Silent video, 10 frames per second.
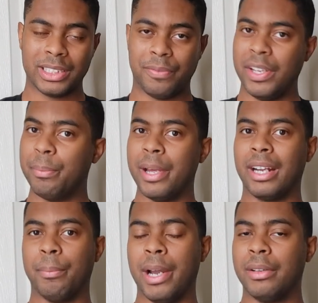
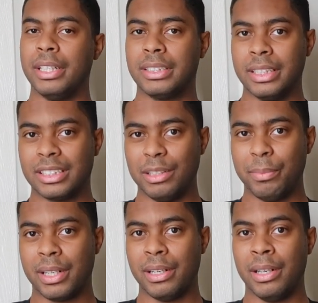feedback about this system,
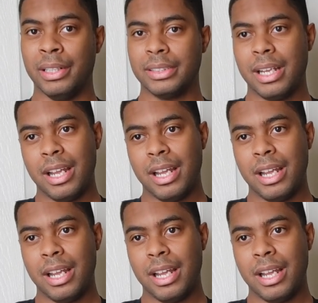because